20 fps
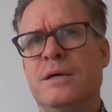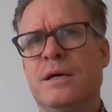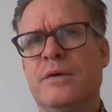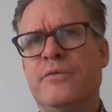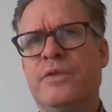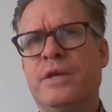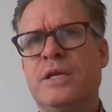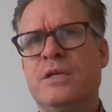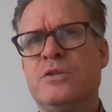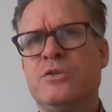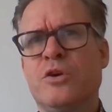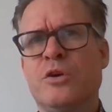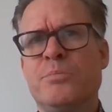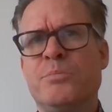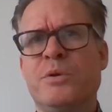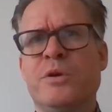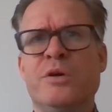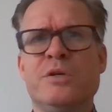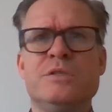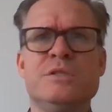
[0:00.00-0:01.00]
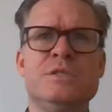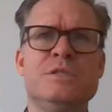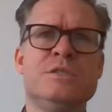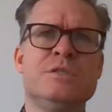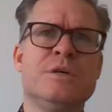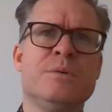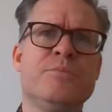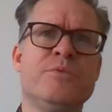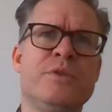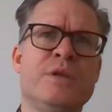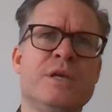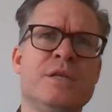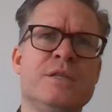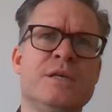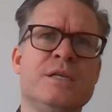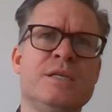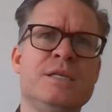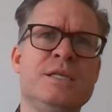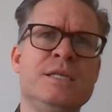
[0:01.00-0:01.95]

I think dot plots is something that